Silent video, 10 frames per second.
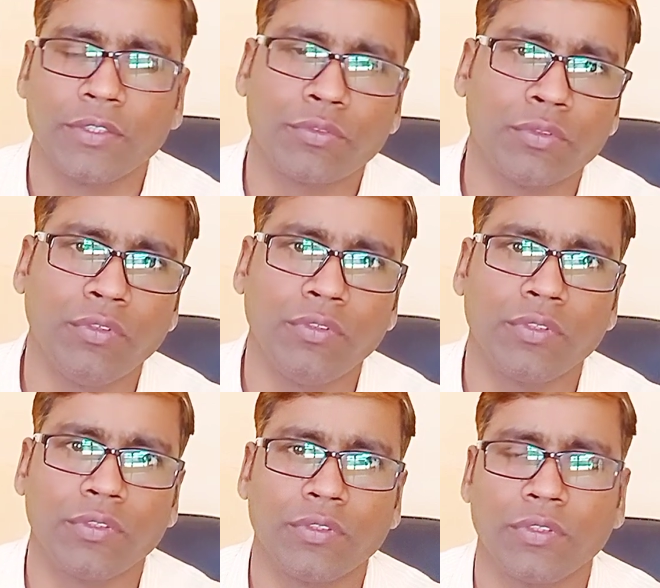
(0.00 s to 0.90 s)

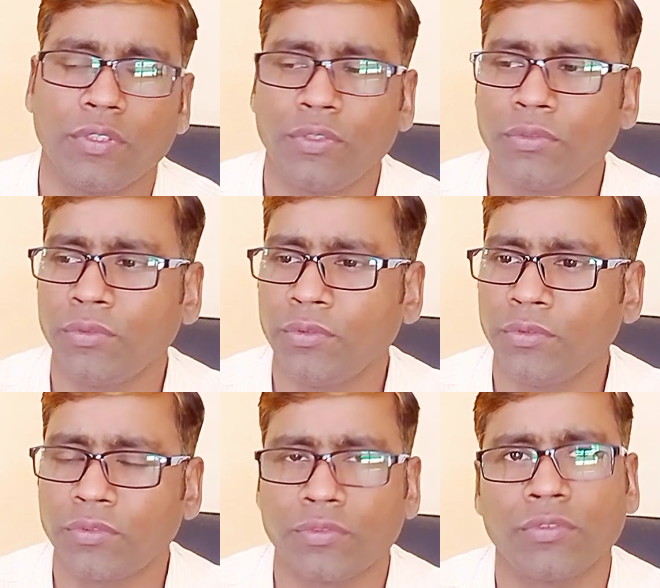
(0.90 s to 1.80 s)
So
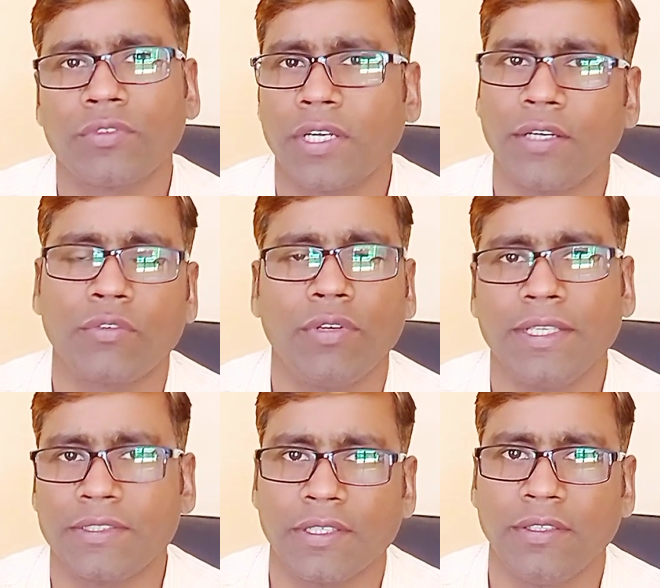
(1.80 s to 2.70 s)
you should try to
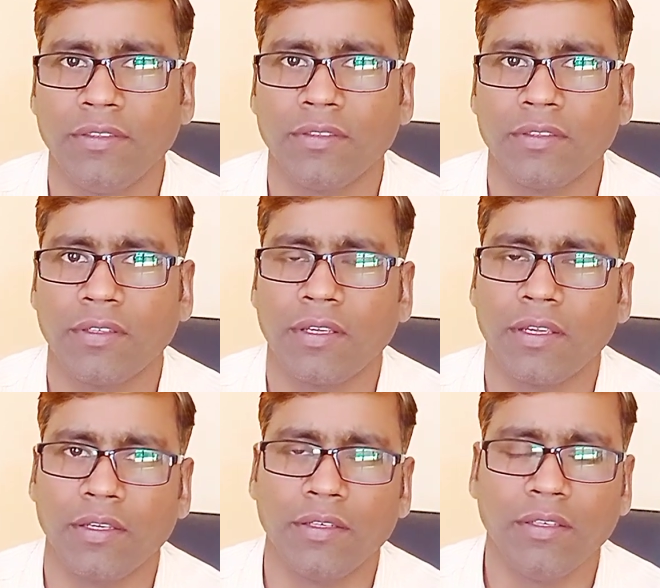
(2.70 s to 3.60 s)
listen
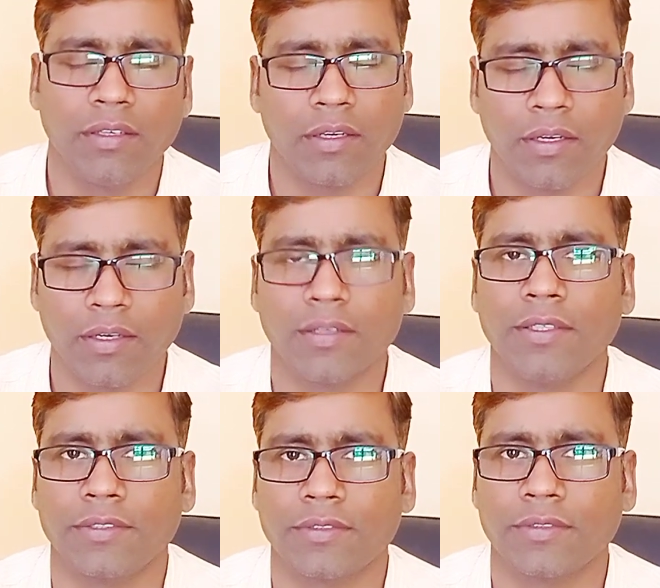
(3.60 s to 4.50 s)
in
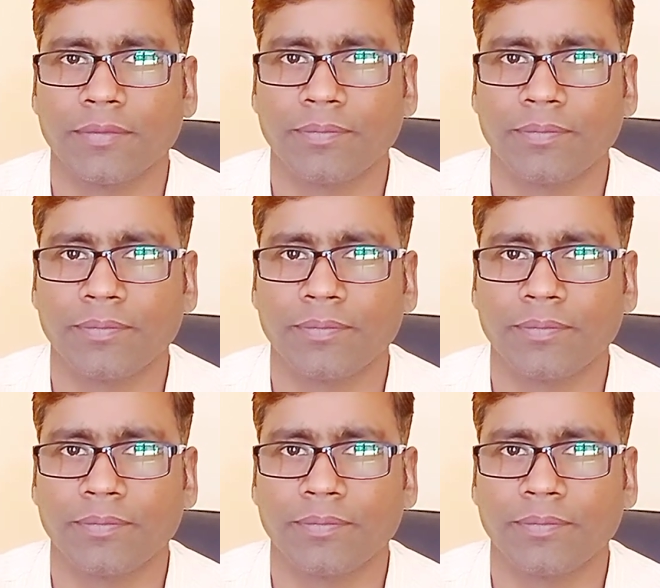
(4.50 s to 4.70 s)
English.